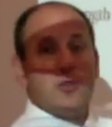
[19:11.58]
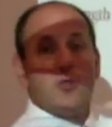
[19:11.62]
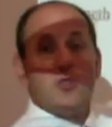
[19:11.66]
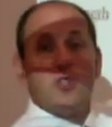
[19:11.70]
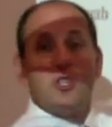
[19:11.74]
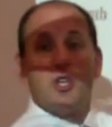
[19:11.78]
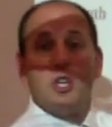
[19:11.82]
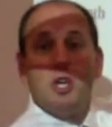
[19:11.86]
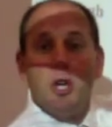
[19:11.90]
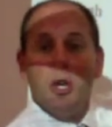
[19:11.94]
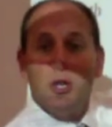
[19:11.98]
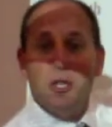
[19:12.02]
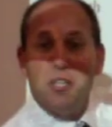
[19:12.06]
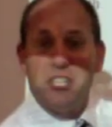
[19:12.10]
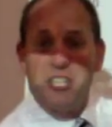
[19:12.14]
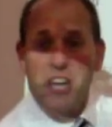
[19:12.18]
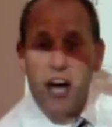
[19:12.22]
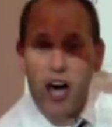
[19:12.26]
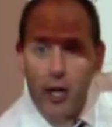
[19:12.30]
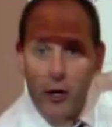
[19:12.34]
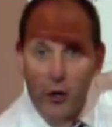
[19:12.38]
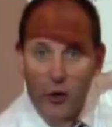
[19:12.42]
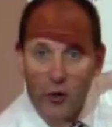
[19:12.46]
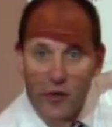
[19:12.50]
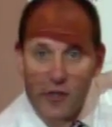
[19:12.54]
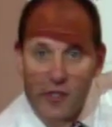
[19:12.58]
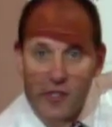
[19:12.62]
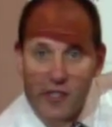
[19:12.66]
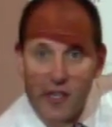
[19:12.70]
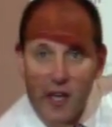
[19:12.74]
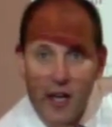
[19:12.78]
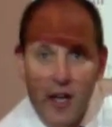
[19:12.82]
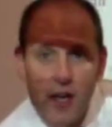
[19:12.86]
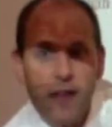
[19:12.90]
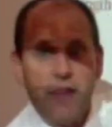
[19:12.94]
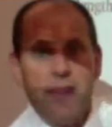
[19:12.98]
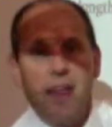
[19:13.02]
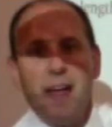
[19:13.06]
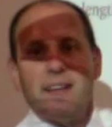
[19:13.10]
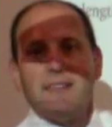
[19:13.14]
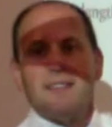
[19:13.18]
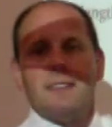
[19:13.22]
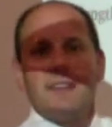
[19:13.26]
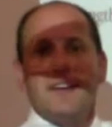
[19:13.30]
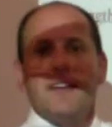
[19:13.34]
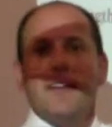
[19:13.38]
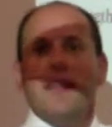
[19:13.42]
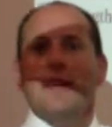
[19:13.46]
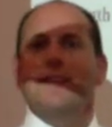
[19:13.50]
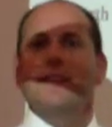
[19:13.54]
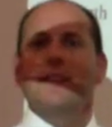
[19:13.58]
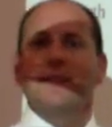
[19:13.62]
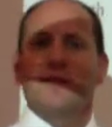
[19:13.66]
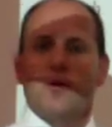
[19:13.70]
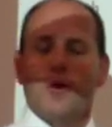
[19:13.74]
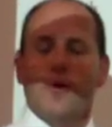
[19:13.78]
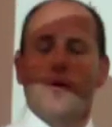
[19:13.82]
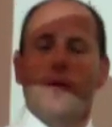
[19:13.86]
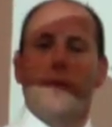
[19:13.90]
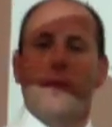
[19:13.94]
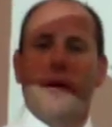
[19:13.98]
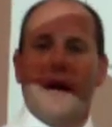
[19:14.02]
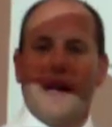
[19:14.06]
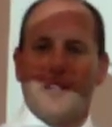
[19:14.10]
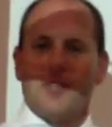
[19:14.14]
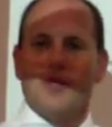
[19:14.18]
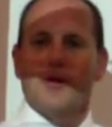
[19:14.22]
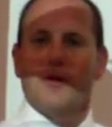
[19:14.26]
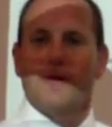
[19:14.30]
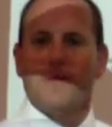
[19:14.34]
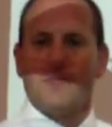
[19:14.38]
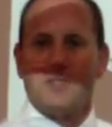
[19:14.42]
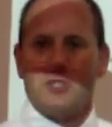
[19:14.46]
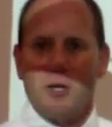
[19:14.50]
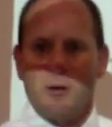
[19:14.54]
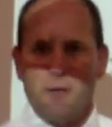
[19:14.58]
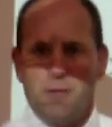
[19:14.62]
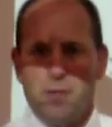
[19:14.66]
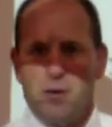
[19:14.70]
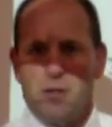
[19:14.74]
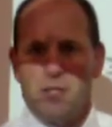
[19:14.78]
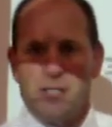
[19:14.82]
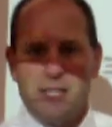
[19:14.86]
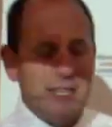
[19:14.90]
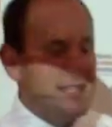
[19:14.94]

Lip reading: those good tunnels that so pictures of surfers